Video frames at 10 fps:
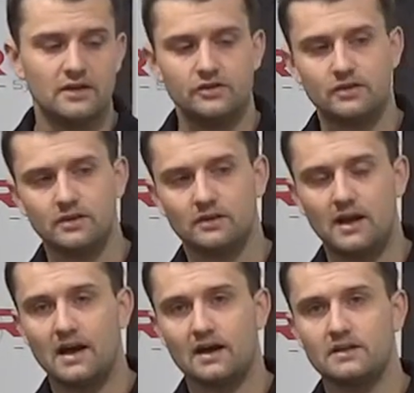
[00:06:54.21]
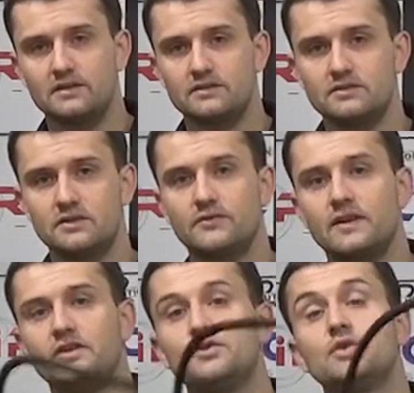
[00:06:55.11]
You can lock onto the zerk
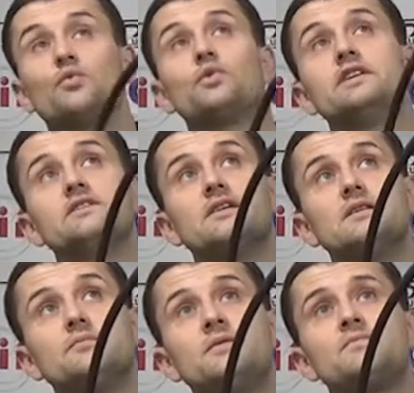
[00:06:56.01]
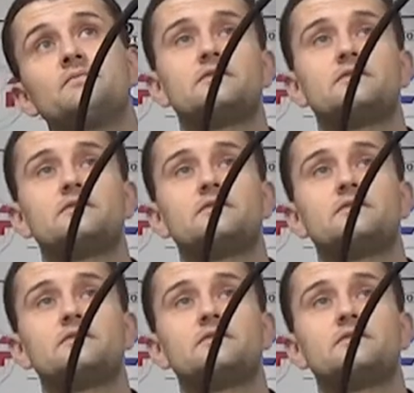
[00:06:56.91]
fitting. You can reach up